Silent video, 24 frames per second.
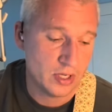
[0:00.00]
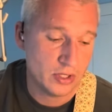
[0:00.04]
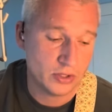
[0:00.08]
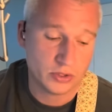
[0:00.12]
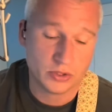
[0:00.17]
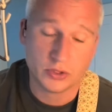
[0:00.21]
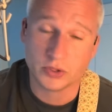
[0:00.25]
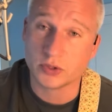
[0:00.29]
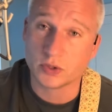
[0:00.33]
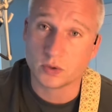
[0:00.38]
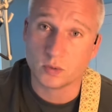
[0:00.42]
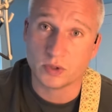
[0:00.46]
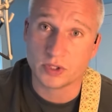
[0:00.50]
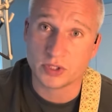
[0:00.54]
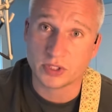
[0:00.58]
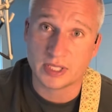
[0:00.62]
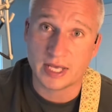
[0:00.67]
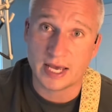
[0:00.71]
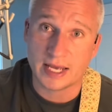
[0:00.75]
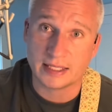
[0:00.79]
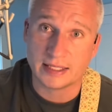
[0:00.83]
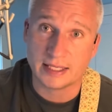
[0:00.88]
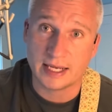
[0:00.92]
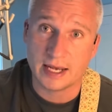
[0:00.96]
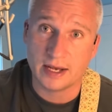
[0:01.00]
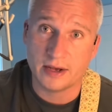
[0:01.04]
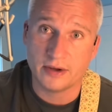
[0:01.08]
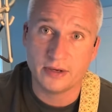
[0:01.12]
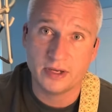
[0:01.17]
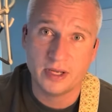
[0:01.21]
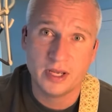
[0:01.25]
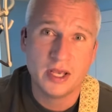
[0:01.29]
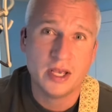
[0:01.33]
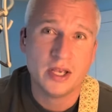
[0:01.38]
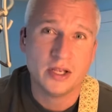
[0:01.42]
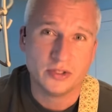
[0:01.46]
to squish that down.
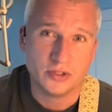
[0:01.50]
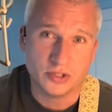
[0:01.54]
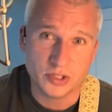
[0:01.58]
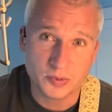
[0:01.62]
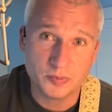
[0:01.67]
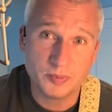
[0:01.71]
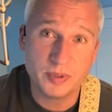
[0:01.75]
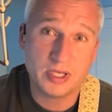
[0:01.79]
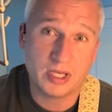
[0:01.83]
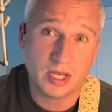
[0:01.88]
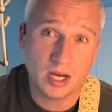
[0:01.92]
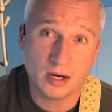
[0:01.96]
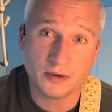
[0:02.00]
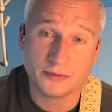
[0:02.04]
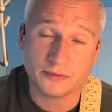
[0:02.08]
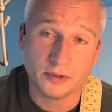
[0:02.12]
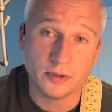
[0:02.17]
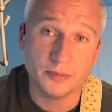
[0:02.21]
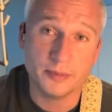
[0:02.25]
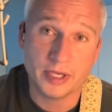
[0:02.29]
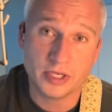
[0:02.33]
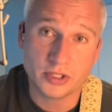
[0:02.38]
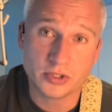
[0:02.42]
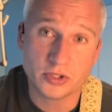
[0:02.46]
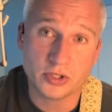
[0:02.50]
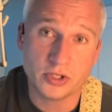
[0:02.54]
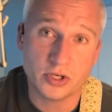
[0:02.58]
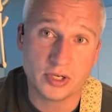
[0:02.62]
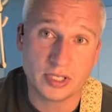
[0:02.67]
Just be careful, make sure you're